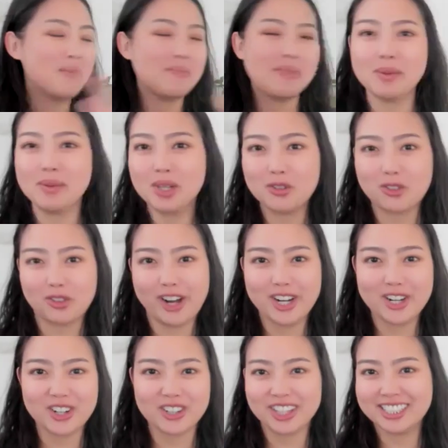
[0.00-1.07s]
Maybe you've created
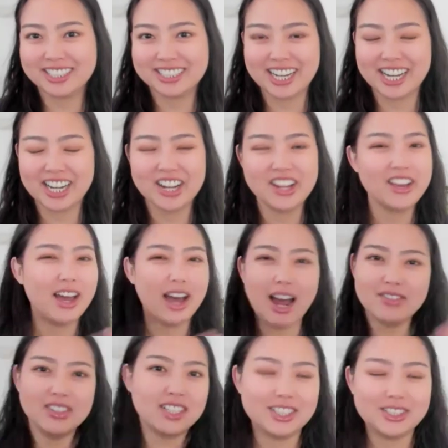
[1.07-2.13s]
your LinkedIn,
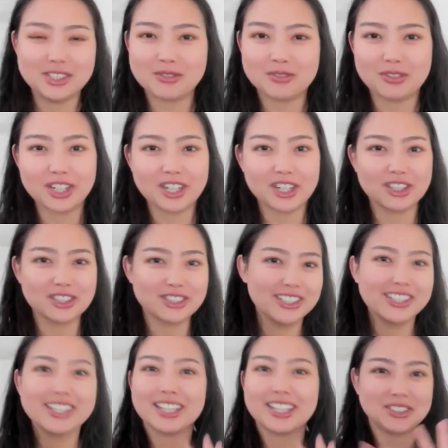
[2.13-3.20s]
haven't touched it for years.
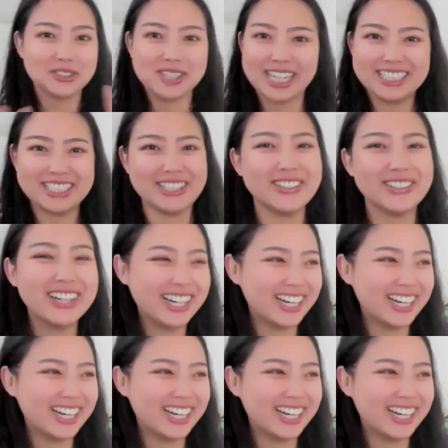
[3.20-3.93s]
That's okay too.